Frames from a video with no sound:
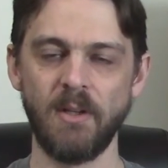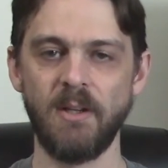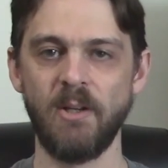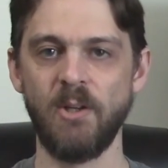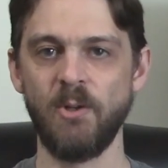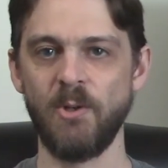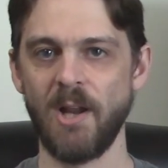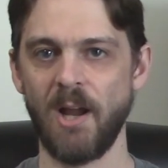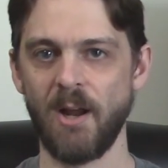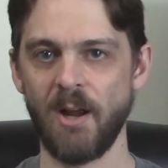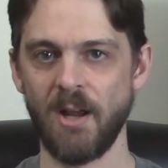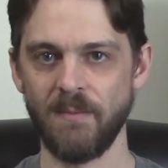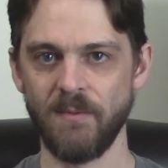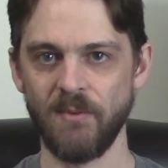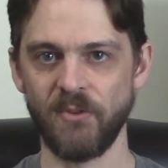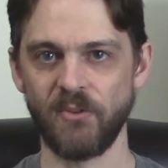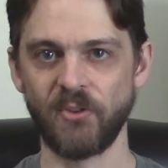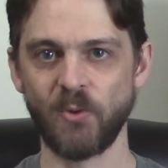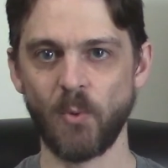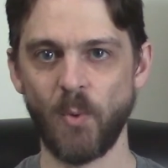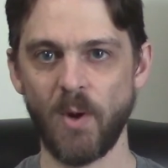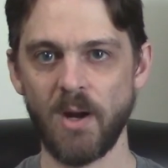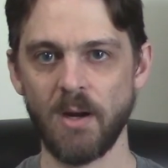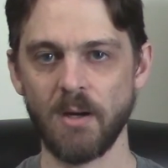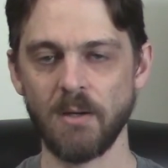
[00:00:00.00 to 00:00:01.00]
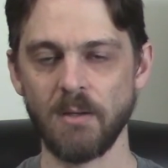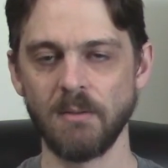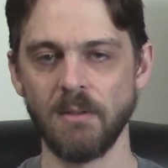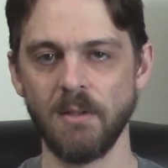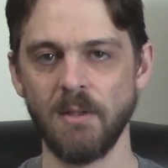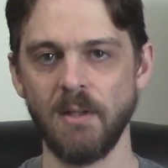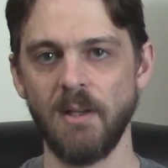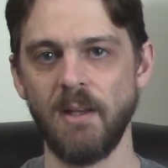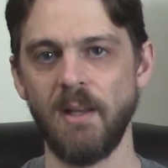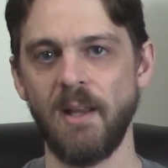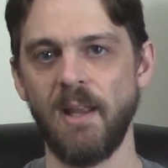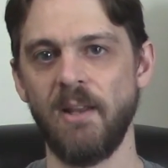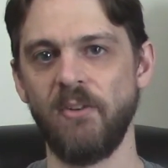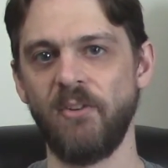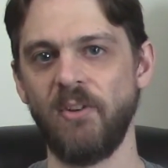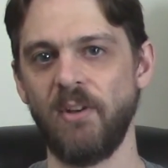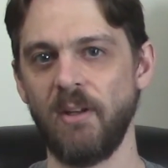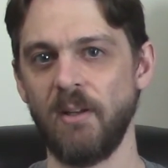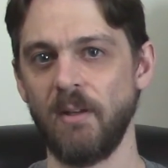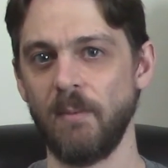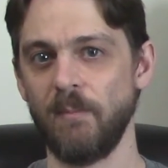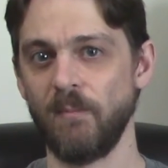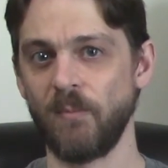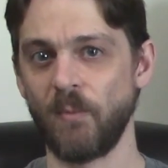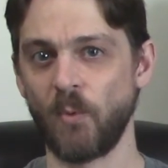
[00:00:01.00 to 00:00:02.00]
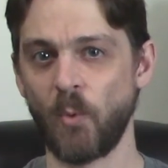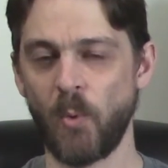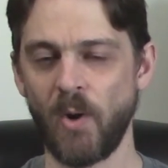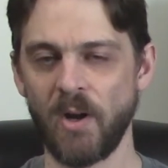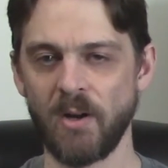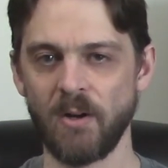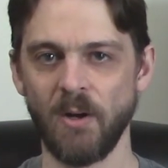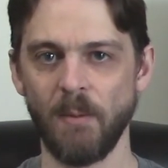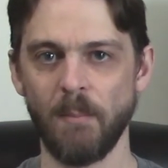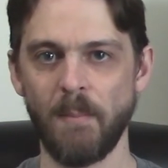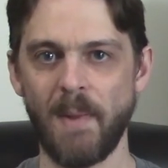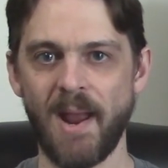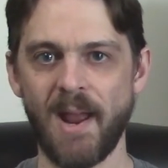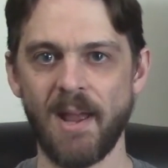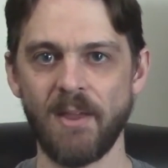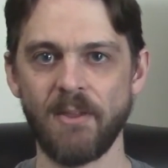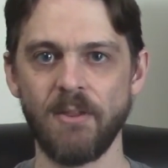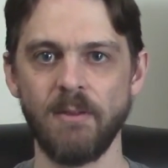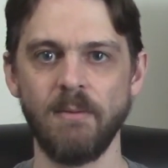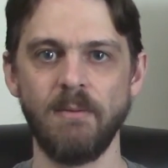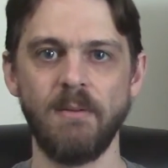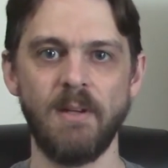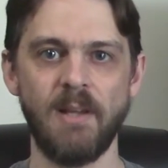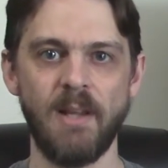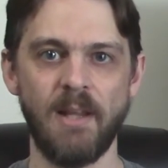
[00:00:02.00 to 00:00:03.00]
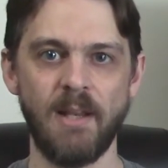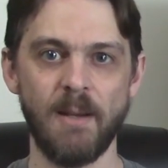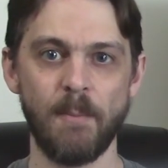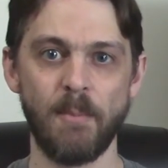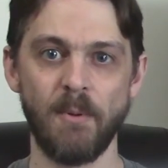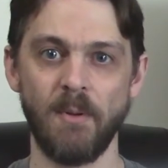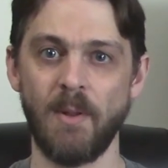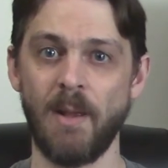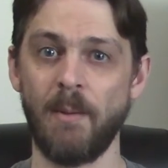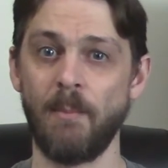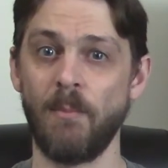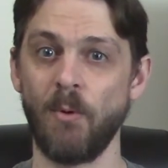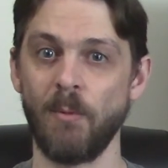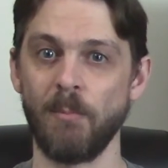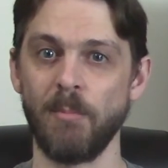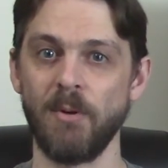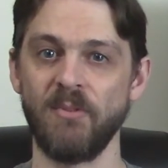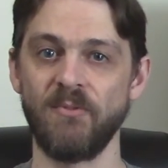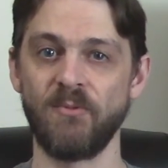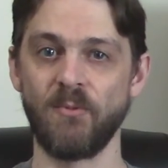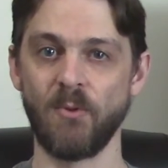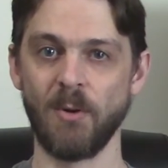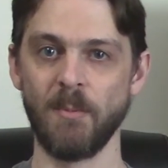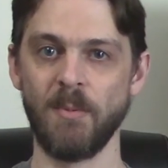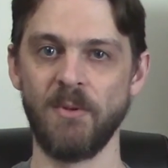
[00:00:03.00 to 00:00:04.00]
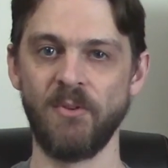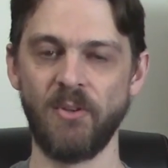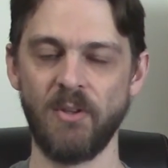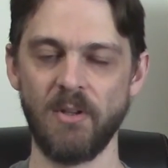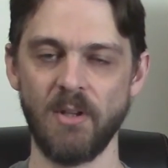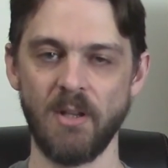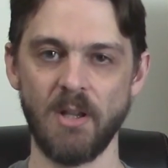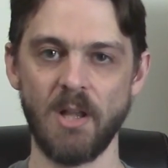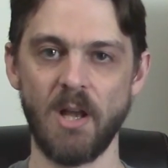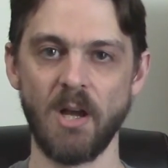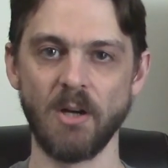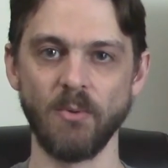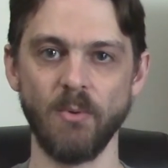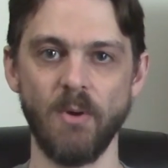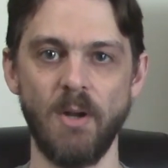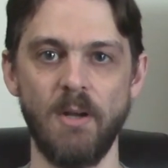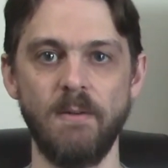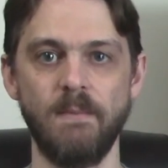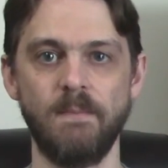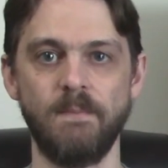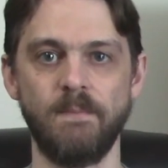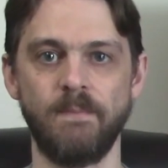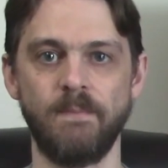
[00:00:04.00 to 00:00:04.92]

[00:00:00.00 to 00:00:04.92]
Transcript: You now have a square. It's quicker math. You end up with a lot more performance in the long run.